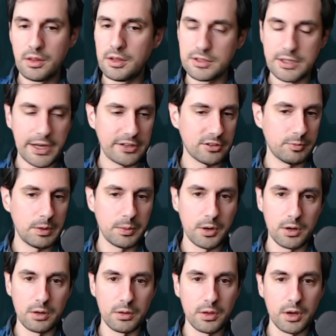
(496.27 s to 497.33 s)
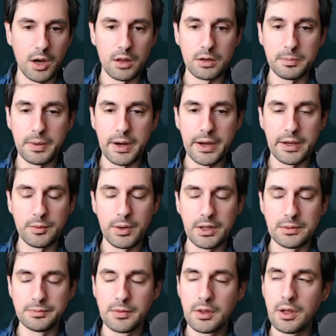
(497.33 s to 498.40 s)
This has to be part of the color pie.
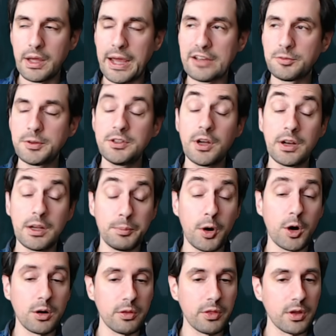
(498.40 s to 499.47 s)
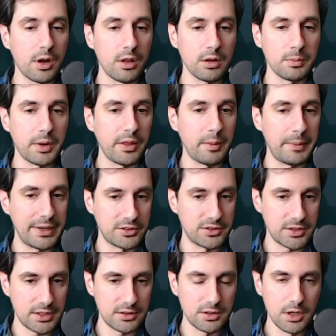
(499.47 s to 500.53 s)
Well, it has to be done in part of the color pie that
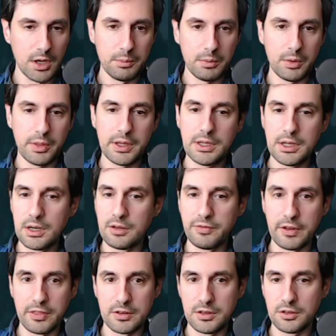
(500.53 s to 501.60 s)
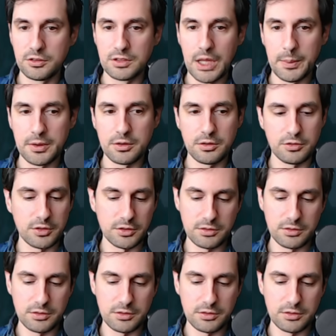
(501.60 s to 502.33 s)
makes sense, but they need an effect that deals damage.